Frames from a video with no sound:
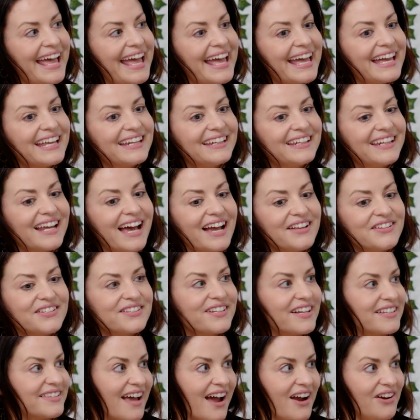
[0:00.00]
And I
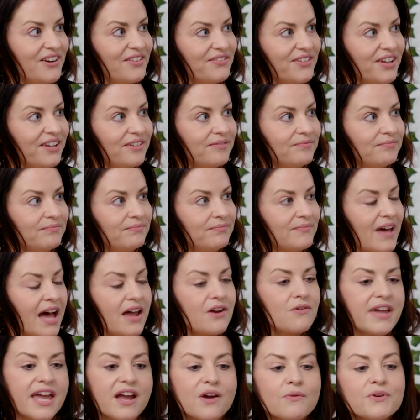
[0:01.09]
just got tired of it.
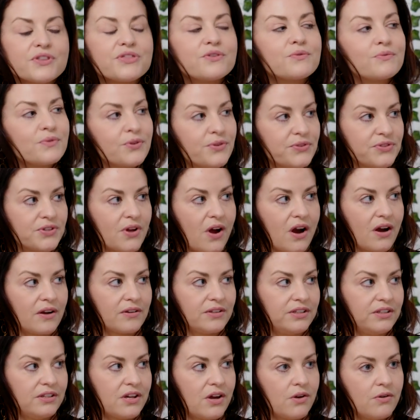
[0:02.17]
I don't care what the rules
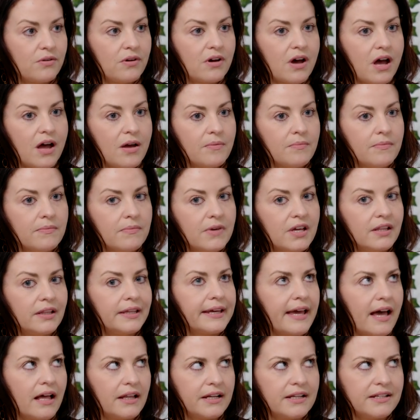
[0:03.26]
are. You know, um,
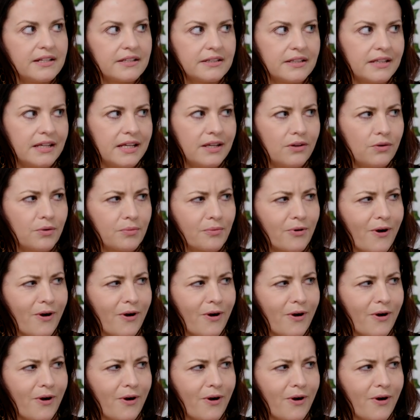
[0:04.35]
legality doesn't equal